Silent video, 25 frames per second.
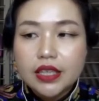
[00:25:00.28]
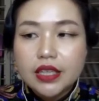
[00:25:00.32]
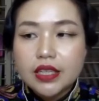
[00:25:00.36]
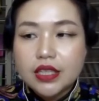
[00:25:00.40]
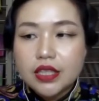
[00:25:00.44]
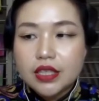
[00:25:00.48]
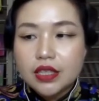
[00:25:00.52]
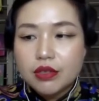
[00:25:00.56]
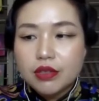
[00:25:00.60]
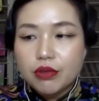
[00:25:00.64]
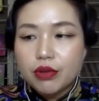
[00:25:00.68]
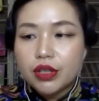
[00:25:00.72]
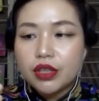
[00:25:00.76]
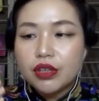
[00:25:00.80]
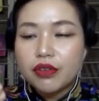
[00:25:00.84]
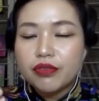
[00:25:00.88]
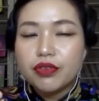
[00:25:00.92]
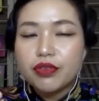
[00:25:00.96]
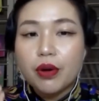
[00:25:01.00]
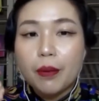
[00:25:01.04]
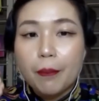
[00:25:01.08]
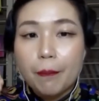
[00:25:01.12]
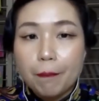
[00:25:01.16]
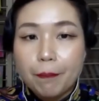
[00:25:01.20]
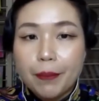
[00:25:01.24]
is one of
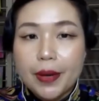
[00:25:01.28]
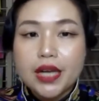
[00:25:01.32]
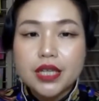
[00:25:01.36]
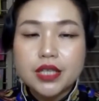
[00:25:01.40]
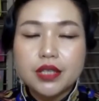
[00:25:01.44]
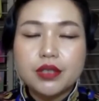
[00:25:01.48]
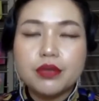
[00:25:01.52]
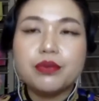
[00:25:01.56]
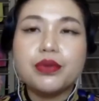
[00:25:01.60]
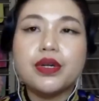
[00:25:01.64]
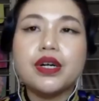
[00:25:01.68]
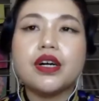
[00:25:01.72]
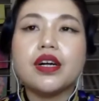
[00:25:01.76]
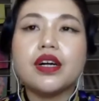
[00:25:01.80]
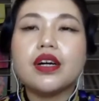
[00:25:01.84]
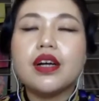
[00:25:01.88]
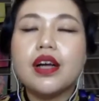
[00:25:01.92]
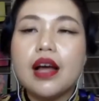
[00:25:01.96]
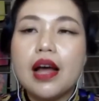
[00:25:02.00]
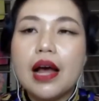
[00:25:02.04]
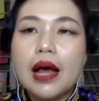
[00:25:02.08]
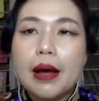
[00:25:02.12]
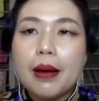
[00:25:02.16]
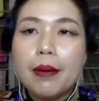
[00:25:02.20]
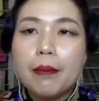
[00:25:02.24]
your best work,
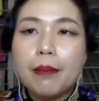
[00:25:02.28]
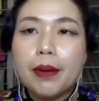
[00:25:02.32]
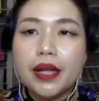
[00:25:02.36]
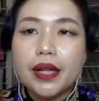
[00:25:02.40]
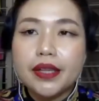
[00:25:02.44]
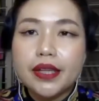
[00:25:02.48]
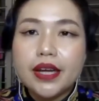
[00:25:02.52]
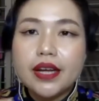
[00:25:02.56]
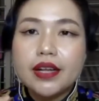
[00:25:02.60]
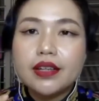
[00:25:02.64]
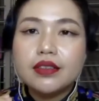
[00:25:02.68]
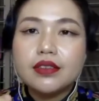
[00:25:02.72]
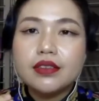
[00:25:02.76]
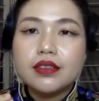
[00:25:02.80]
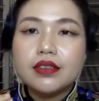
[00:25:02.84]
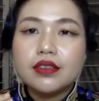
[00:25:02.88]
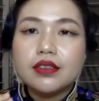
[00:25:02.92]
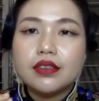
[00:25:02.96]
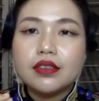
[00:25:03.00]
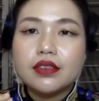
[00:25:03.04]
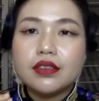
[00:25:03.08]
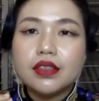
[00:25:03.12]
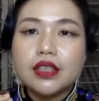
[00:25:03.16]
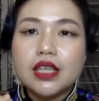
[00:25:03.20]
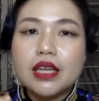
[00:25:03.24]
but then
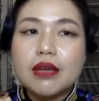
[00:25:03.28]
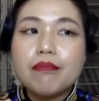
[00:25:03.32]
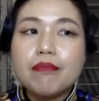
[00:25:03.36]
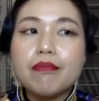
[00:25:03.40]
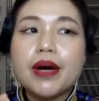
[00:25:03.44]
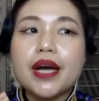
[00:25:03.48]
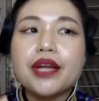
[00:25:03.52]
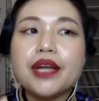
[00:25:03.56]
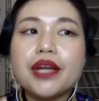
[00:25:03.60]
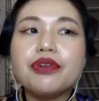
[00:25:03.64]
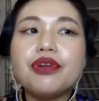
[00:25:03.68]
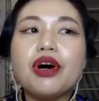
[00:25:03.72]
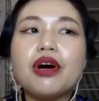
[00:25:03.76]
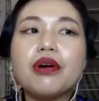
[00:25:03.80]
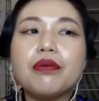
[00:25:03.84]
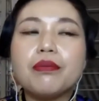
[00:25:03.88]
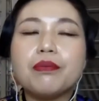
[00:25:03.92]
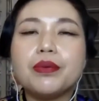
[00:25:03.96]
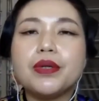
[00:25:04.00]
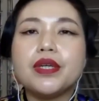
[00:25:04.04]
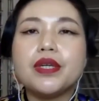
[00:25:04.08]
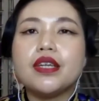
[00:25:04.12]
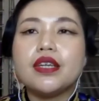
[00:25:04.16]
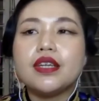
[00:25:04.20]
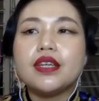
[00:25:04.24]
it might not
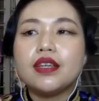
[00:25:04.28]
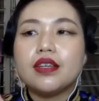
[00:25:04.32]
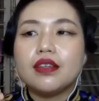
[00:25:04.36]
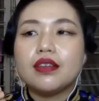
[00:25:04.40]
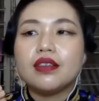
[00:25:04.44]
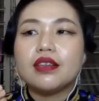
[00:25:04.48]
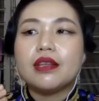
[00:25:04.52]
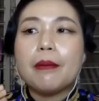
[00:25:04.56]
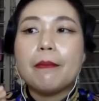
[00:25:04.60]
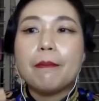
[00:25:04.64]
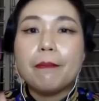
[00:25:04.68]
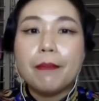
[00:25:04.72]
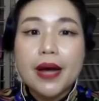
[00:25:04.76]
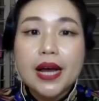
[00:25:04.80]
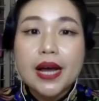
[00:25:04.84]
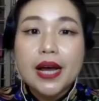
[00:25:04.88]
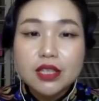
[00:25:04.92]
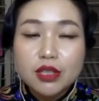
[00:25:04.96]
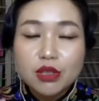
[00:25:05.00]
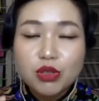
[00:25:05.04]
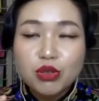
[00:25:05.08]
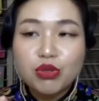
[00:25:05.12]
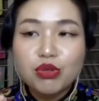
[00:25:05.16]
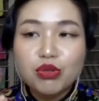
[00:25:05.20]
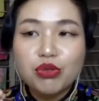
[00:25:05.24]
be the best
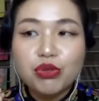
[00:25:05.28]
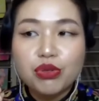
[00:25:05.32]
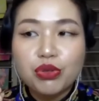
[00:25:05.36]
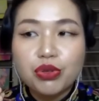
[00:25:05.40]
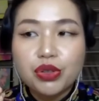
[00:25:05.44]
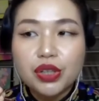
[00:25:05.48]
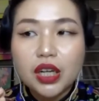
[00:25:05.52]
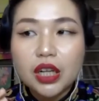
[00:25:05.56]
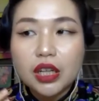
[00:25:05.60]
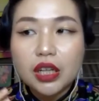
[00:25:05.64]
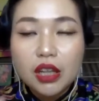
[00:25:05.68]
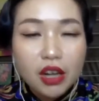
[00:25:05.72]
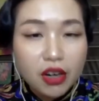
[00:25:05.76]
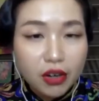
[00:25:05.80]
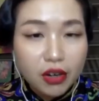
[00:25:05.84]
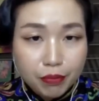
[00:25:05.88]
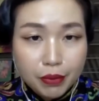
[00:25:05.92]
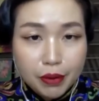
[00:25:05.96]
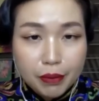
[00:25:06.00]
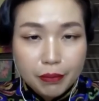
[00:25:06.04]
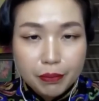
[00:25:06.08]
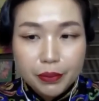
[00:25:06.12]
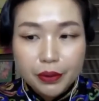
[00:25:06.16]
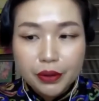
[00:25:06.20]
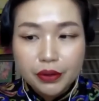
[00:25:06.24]
to a lot of
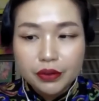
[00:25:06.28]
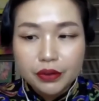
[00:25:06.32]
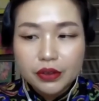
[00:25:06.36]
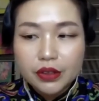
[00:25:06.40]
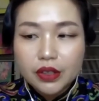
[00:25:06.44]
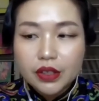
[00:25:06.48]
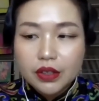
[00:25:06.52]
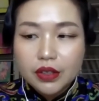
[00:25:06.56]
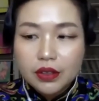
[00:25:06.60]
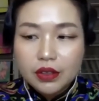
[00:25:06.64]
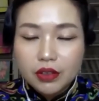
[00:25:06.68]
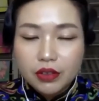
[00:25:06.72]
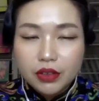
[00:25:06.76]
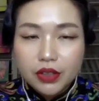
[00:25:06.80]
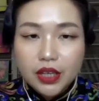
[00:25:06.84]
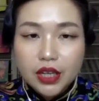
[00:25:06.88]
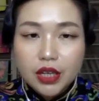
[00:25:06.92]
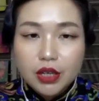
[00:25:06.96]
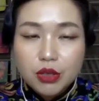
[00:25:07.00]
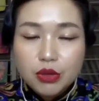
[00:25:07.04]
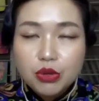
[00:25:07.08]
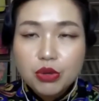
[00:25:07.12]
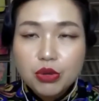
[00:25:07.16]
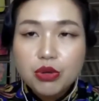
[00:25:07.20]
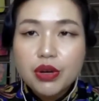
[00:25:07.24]
people.
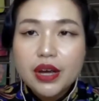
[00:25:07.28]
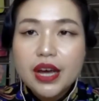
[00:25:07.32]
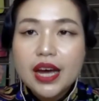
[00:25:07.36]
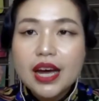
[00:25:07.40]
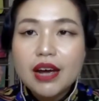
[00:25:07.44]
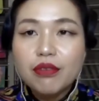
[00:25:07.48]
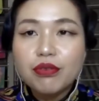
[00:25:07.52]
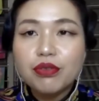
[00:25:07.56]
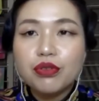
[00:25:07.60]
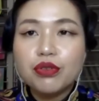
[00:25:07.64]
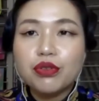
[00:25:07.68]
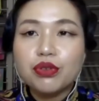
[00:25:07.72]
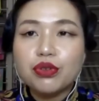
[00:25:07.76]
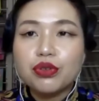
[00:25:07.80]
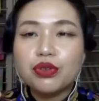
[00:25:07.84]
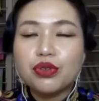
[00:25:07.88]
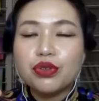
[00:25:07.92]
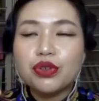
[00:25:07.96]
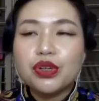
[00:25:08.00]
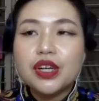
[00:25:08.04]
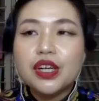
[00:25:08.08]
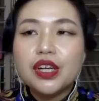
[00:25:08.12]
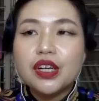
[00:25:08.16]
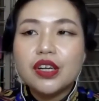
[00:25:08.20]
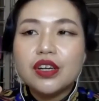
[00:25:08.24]
Okay, so you have
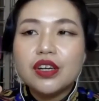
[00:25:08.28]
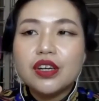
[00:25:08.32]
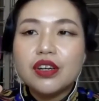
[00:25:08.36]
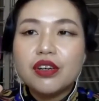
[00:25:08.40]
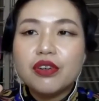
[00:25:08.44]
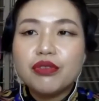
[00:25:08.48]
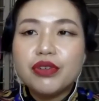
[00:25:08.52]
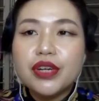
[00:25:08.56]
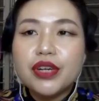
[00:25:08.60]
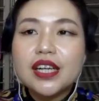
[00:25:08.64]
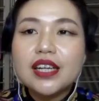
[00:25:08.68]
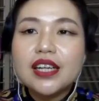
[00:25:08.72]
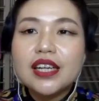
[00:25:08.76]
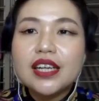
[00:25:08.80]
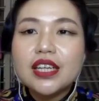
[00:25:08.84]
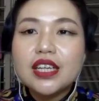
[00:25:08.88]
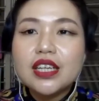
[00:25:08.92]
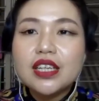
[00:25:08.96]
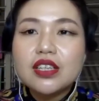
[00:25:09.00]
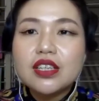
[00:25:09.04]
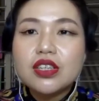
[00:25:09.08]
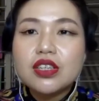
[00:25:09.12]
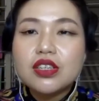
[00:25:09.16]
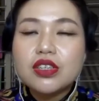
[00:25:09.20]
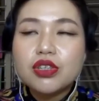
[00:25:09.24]
to
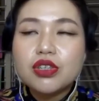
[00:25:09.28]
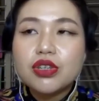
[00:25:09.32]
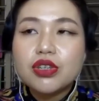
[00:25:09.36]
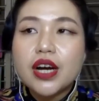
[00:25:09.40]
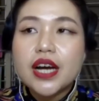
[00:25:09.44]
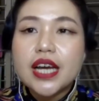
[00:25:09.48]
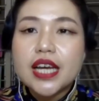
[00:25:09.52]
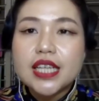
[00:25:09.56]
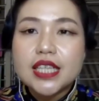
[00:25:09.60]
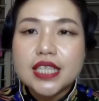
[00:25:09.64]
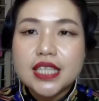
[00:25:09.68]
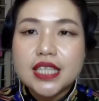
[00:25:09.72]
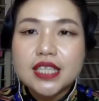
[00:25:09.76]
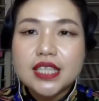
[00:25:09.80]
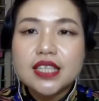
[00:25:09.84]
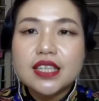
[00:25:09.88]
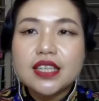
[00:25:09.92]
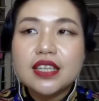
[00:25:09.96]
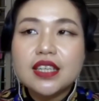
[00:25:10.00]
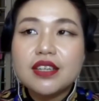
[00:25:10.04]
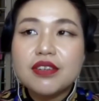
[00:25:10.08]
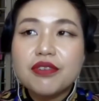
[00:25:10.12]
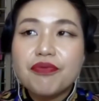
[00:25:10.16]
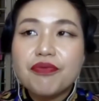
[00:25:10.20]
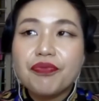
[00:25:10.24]
really try and
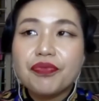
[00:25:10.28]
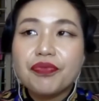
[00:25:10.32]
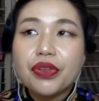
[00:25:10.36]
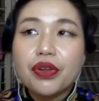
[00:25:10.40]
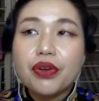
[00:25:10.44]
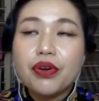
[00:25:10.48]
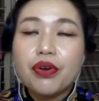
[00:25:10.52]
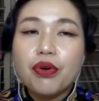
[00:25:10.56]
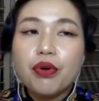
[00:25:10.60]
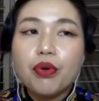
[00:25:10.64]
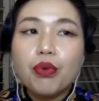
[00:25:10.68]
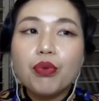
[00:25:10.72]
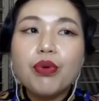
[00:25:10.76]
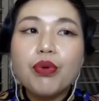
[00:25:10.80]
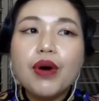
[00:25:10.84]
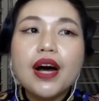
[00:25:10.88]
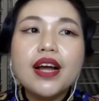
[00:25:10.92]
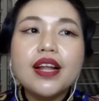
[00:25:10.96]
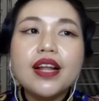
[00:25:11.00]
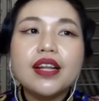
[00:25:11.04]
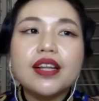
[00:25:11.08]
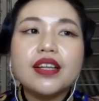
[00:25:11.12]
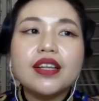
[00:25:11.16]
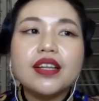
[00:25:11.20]
see what